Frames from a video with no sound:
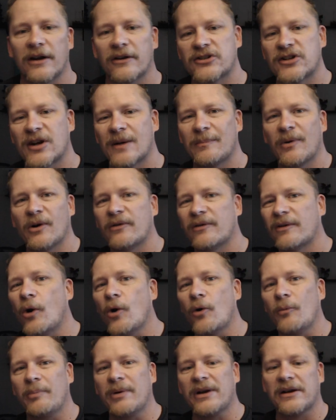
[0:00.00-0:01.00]
jump
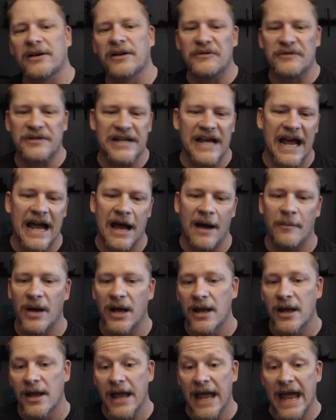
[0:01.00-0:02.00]
open a new tab
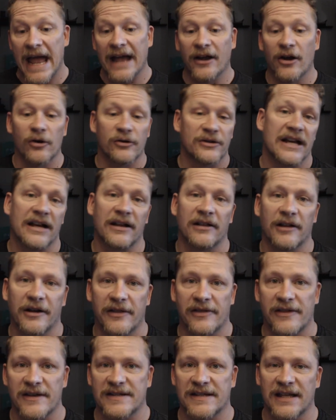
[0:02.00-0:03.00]
and go take a look at
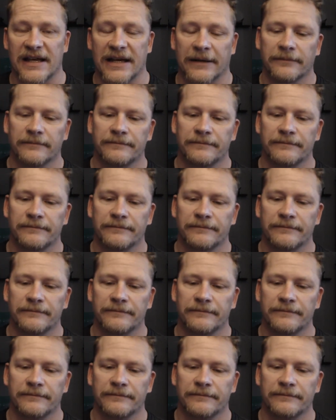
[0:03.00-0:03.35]
this thing.